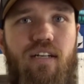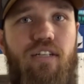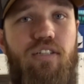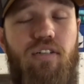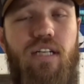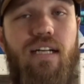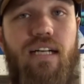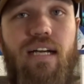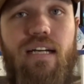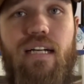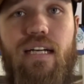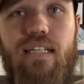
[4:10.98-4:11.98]
You can
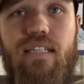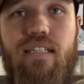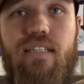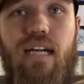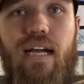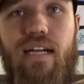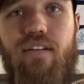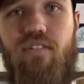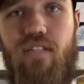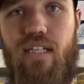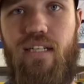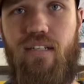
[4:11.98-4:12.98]
get a angle
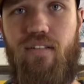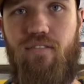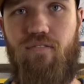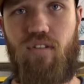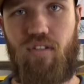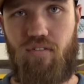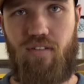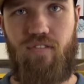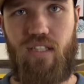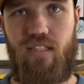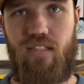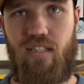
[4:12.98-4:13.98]
kit for a
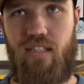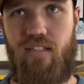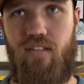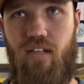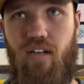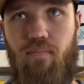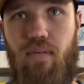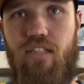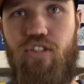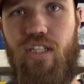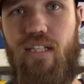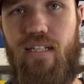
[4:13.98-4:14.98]
350Z by
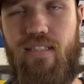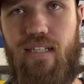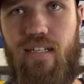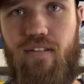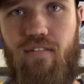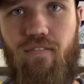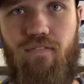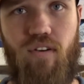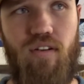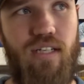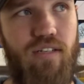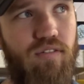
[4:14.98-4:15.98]
GK Tech
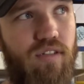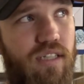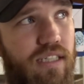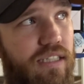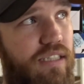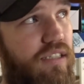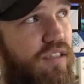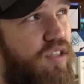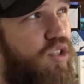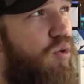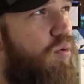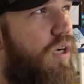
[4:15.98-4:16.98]
for literally
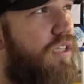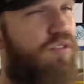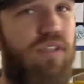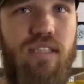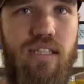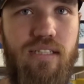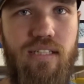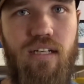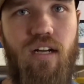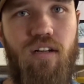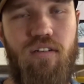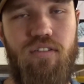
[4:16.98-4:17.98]

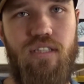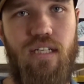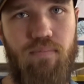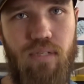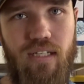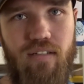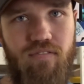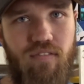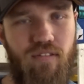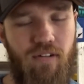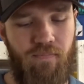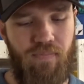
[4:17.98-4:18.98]
$260, I believe,
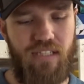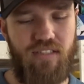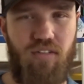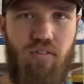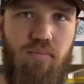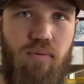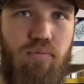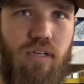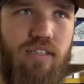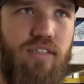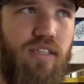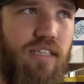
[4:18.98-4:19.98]
is the normal
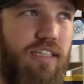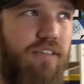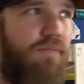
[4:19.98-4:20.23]
price on it,